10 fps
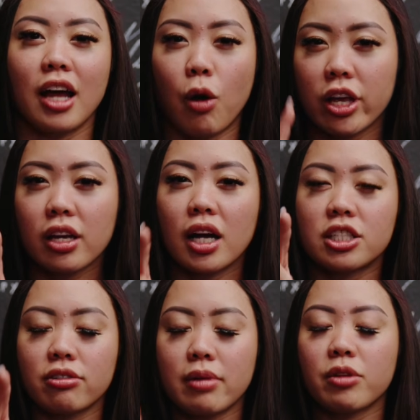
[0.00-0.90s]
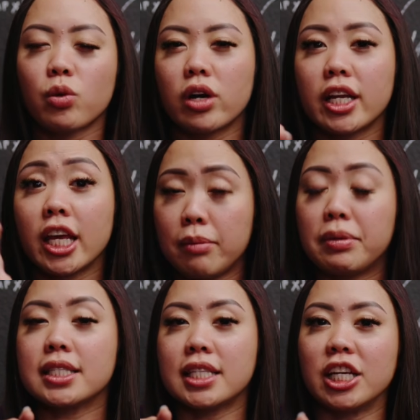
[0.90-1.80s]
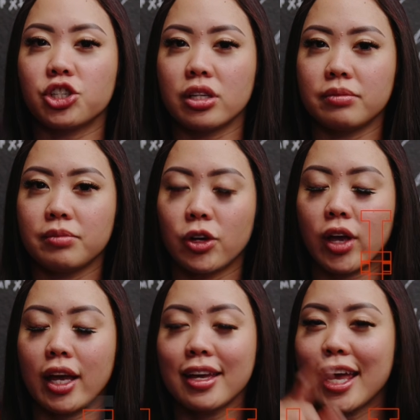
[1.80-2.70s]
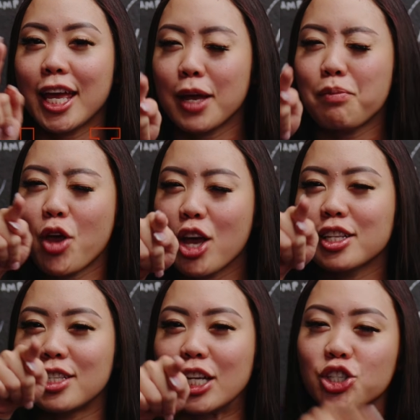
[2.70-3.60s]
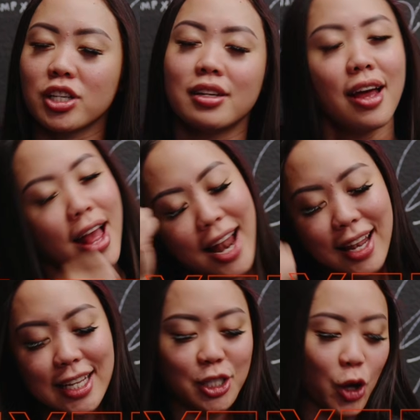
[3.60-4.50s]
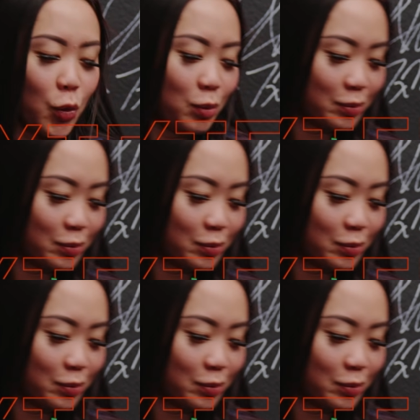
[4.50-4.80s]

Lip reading: I want you guys to remember the word hip extension, okay? Hip extension. Let's go.